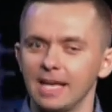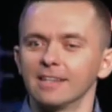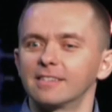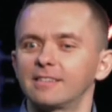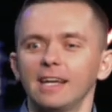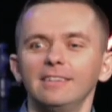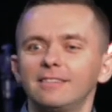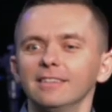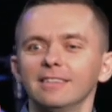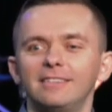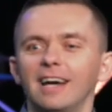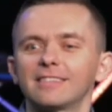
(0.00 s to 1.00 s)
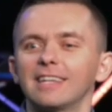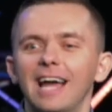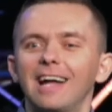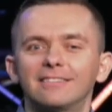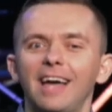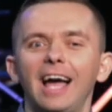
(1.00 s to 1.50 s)
Satan doesn't
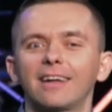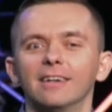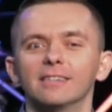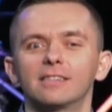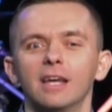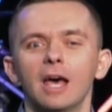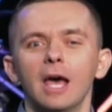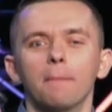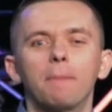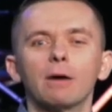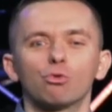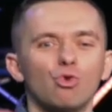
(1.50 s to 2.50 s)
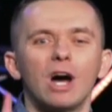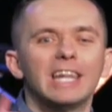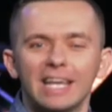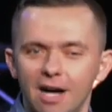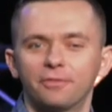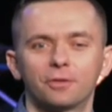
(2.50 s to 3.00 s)
attack us by
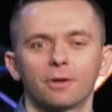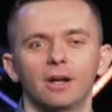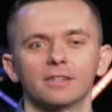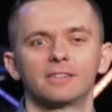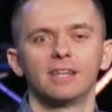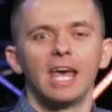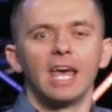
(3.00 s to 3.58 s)
running after us.